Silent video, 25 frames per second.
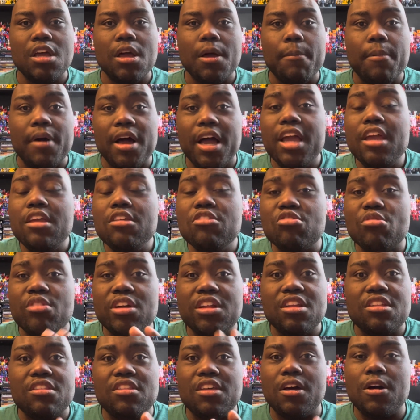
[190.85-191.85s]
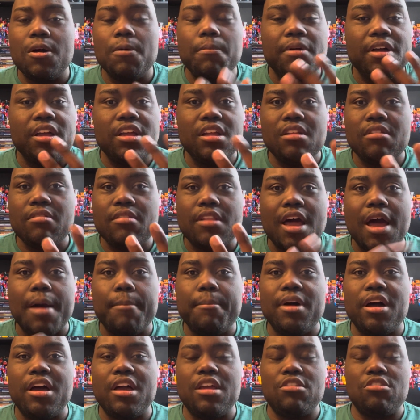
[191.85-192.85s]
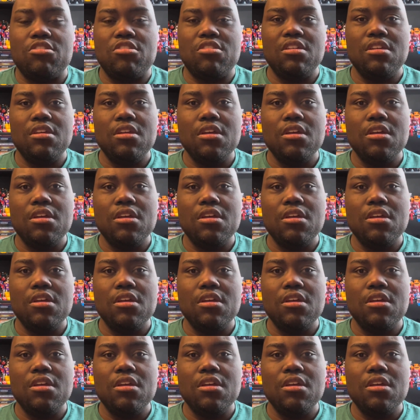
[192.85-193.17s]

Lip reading: But I enjoyed it though, but not much.